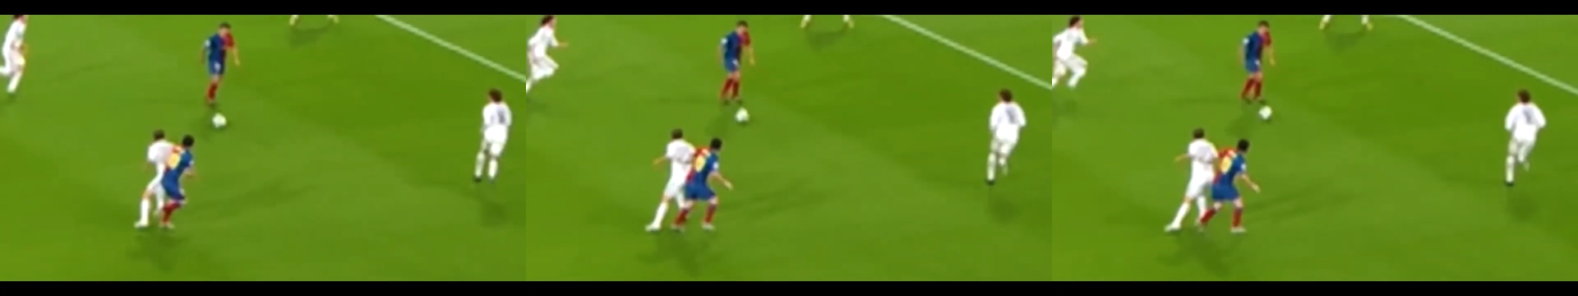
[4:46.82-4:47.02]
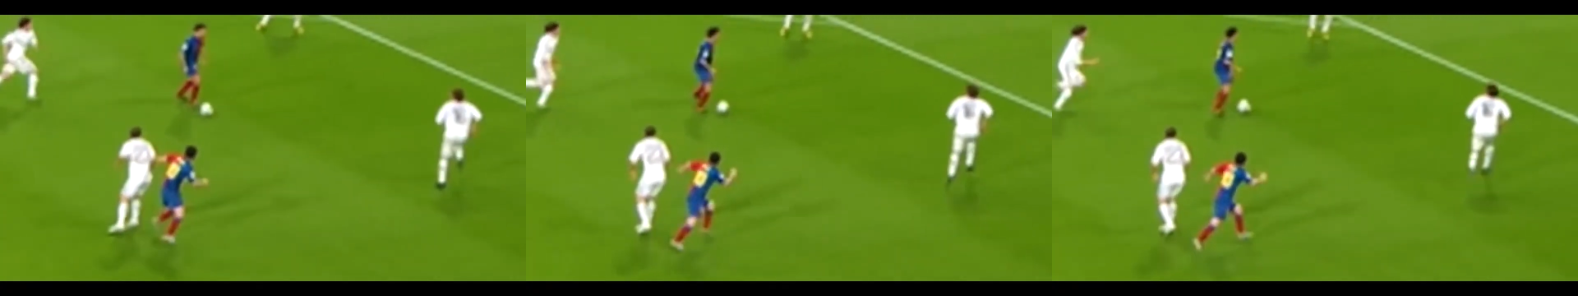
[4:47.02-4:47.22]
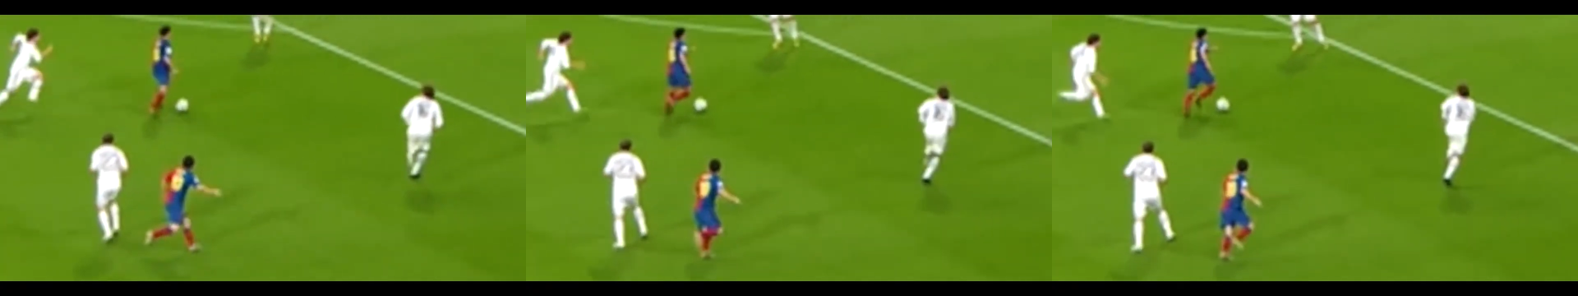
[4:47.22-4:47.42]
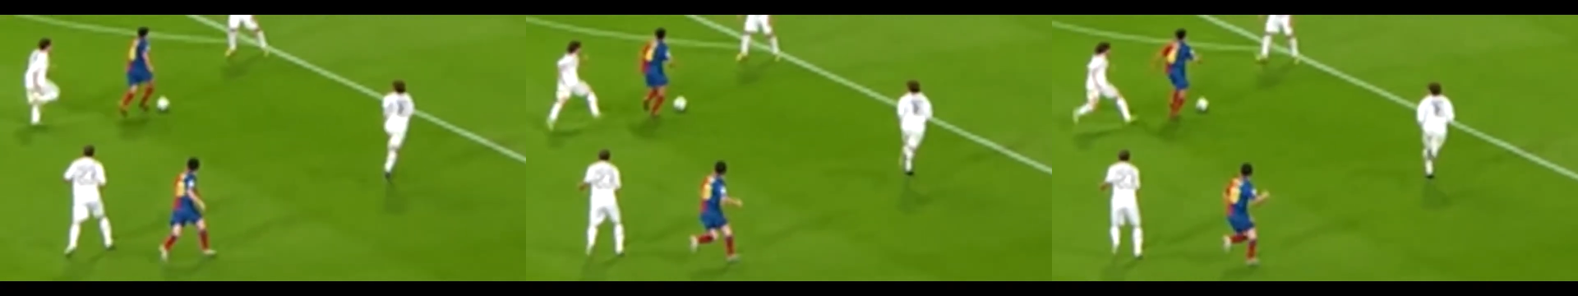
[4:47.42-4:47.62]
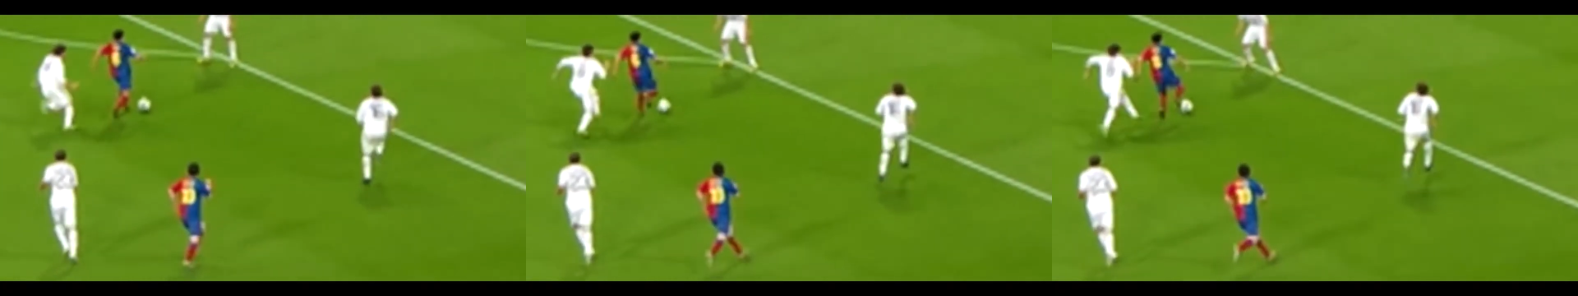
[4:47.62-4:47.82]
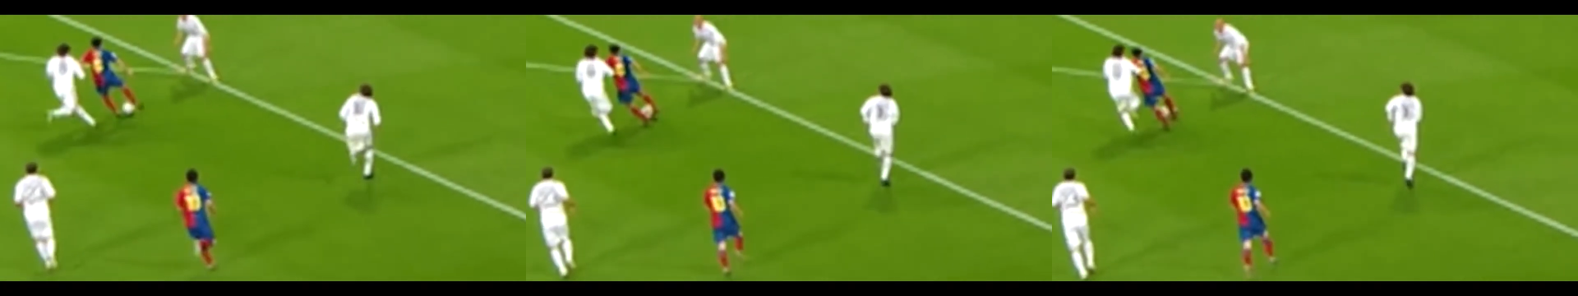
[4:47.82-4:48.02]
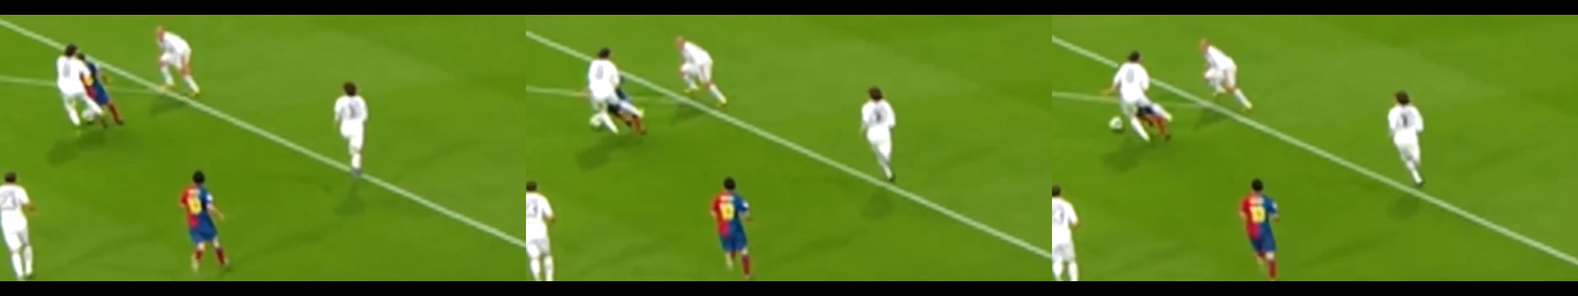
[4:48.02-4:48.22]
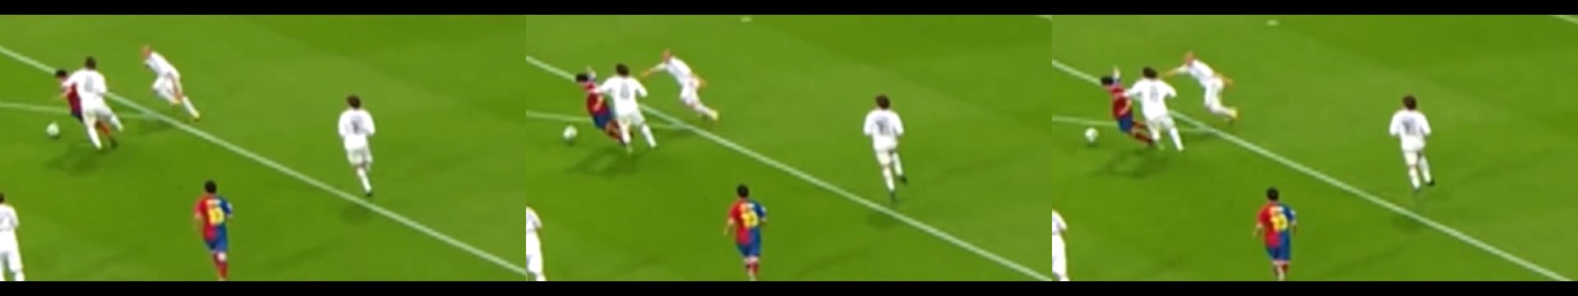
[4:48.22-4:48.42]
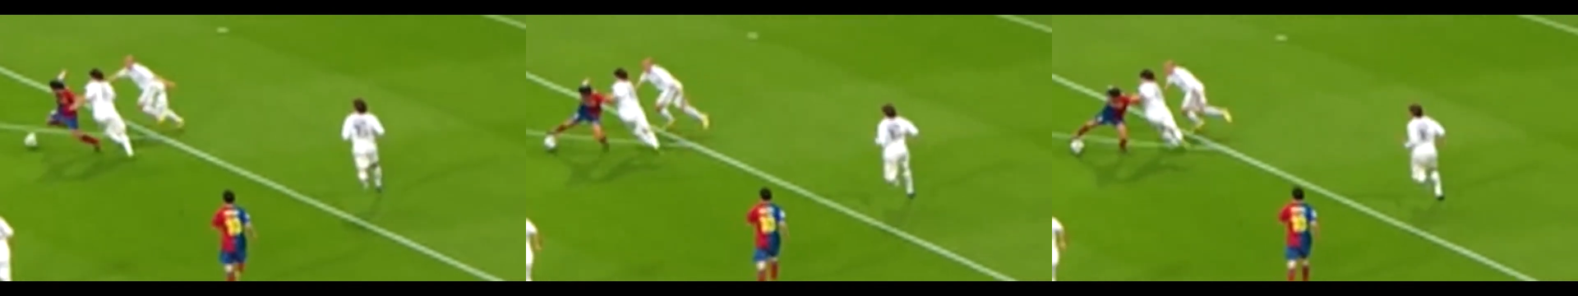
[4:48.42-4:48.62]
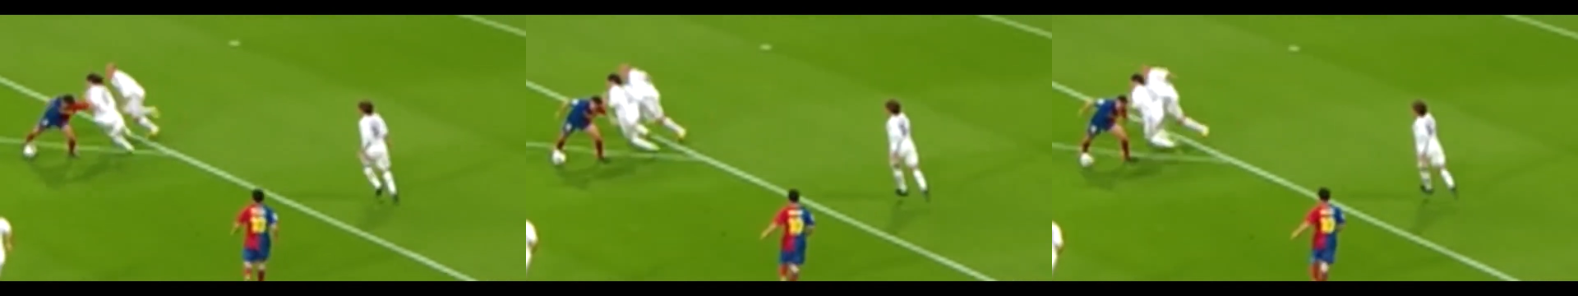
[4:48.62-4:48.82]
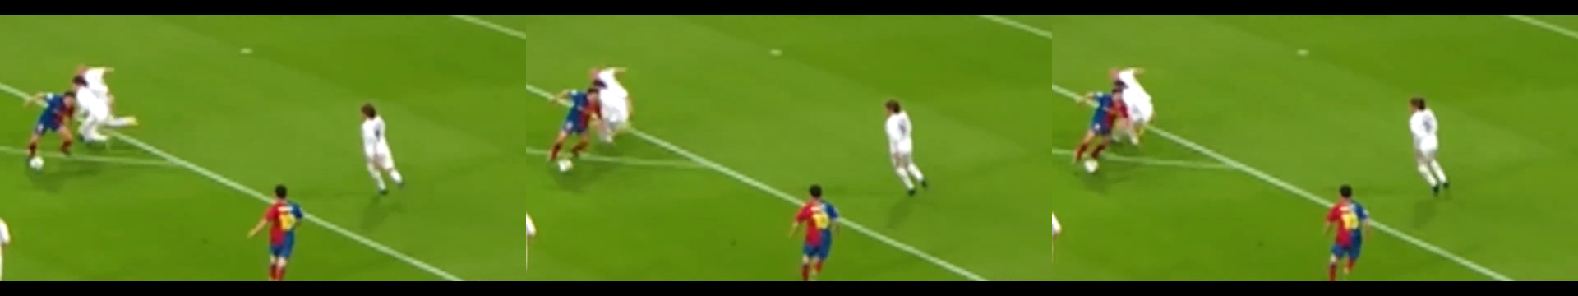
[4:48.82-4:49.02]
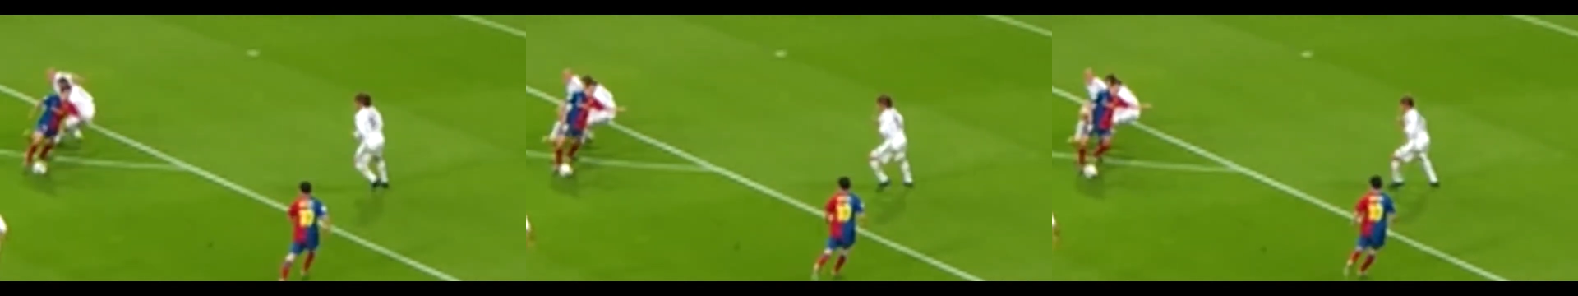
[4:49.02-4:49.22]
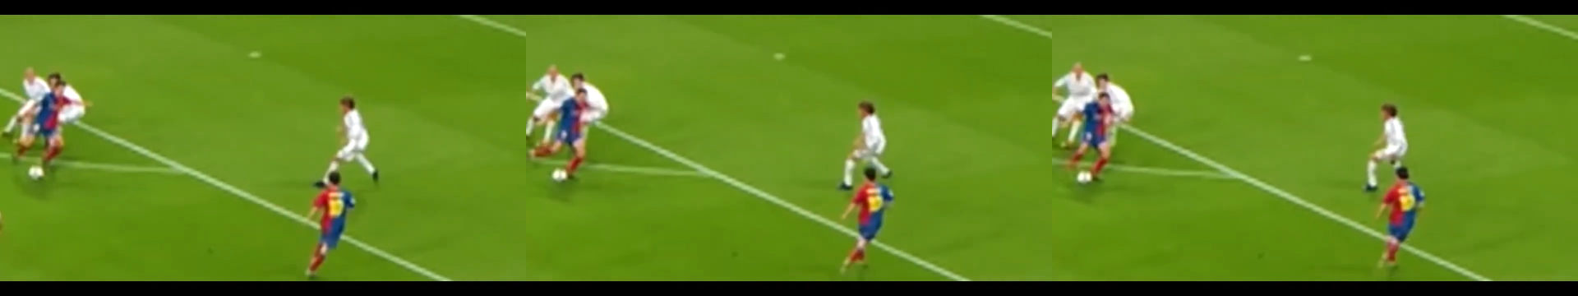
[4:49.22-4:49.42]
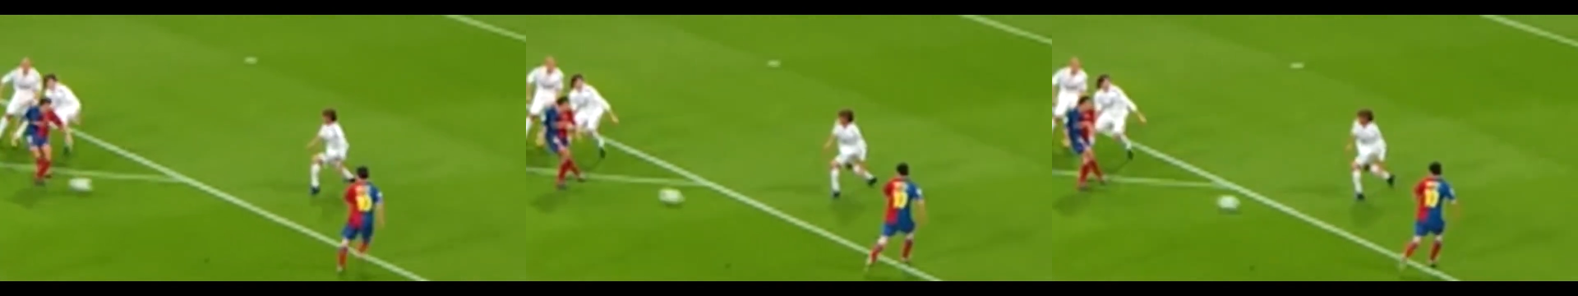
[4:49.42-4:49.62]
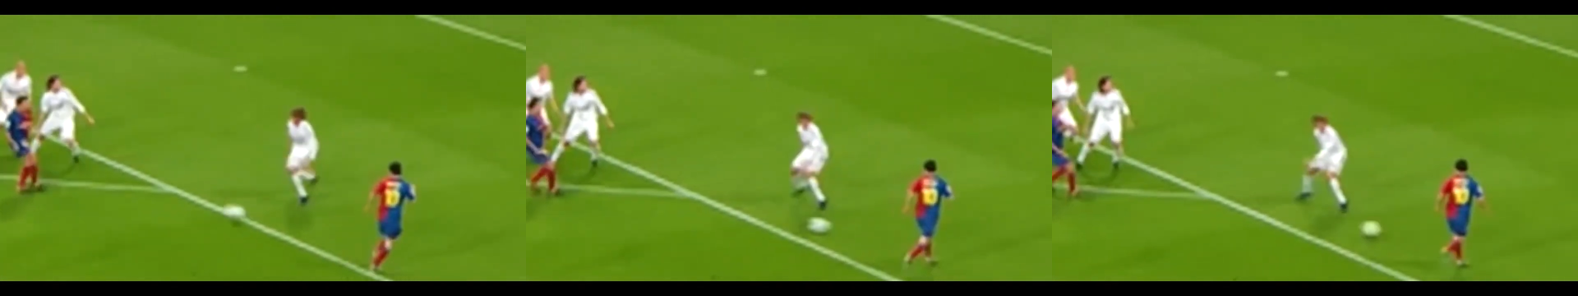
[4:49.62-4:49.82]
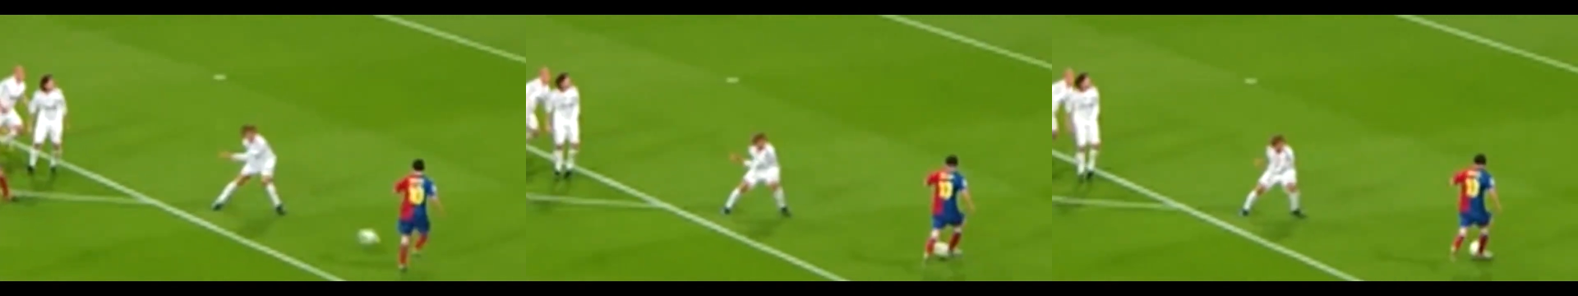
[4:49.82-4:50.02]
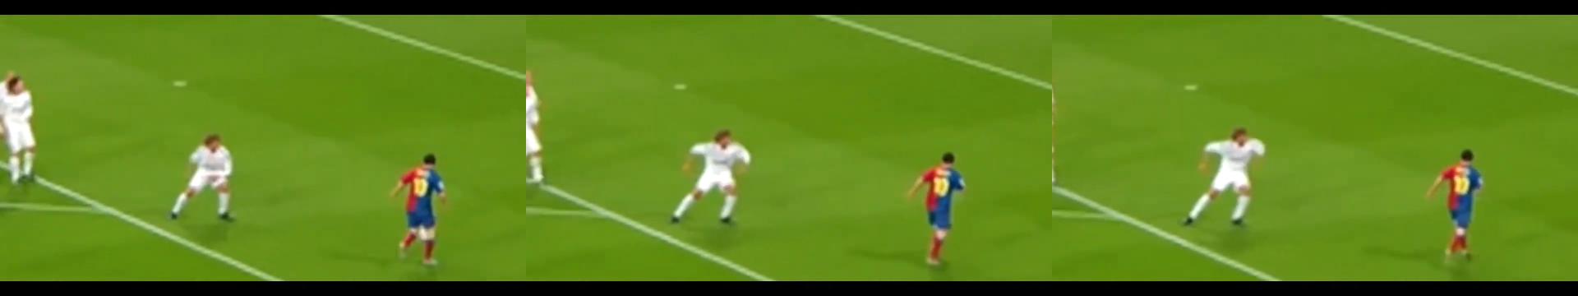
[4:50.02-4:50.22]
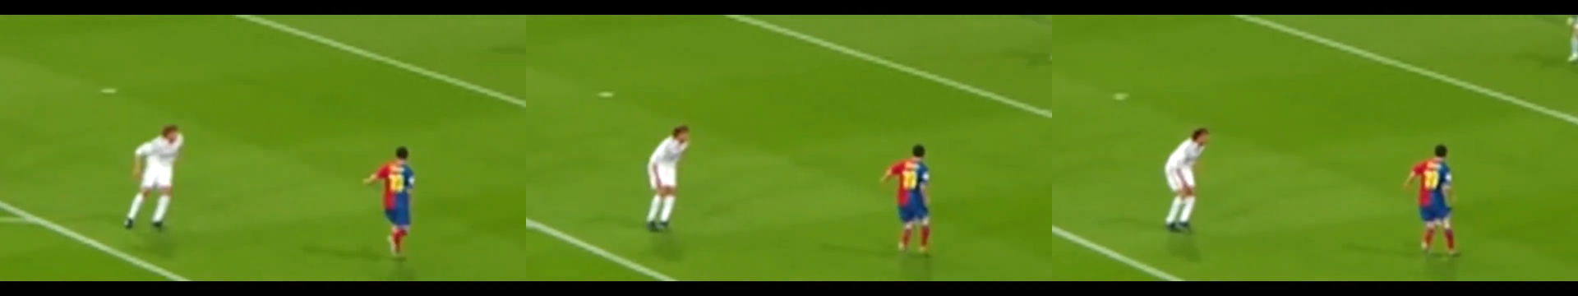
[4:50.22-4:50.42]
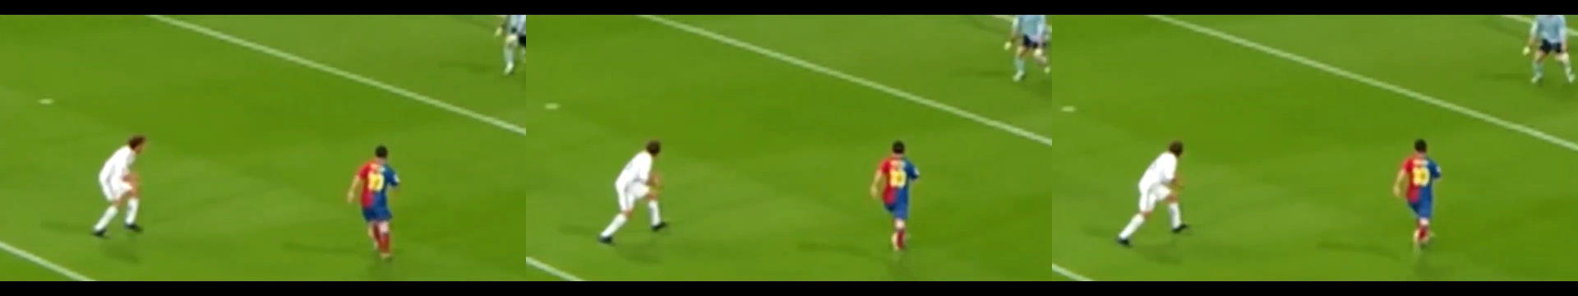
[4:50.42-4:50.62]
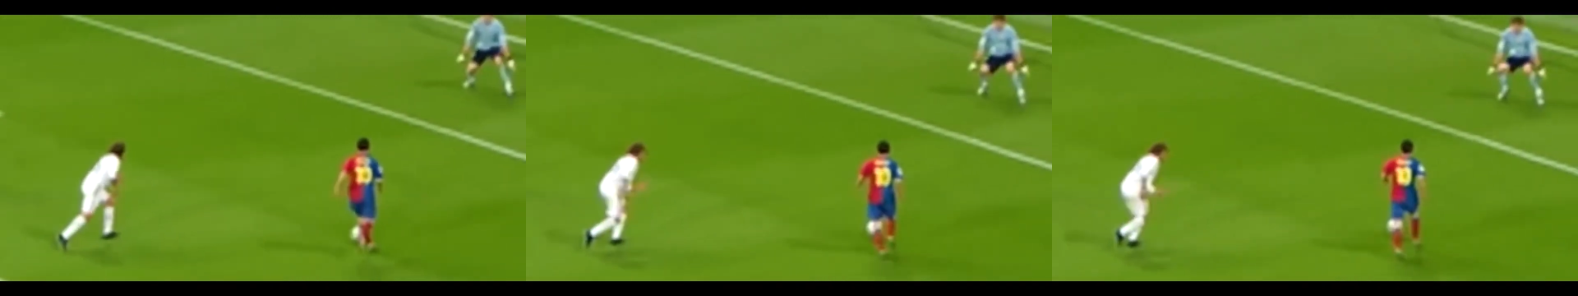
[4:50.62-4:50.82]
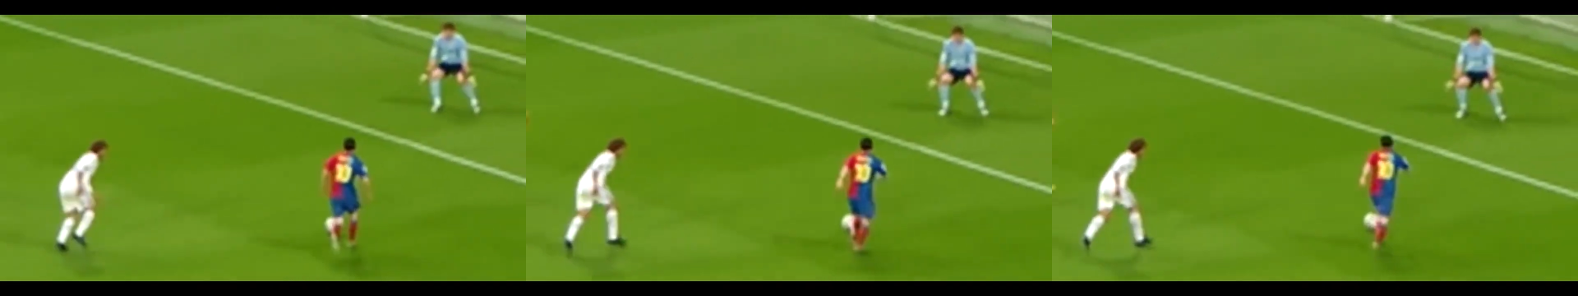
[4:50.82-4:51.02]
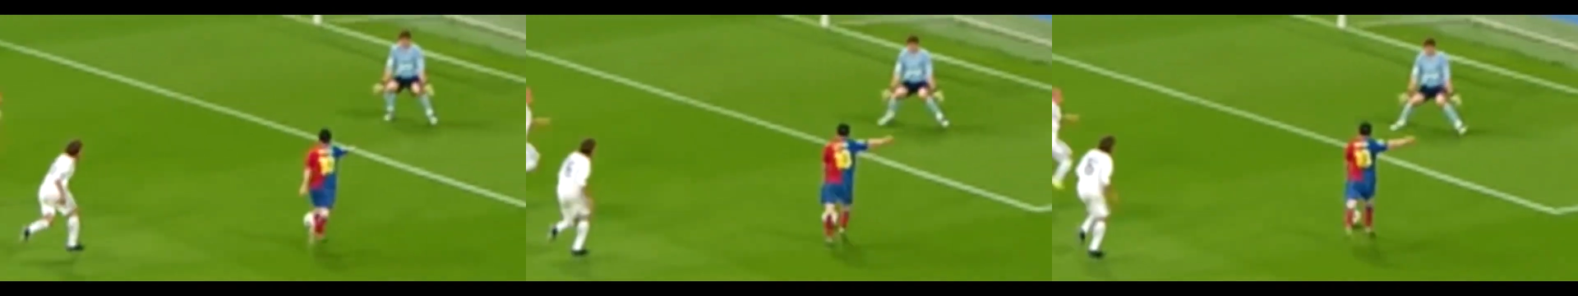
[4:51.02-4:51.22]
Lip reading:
(no speaker visible)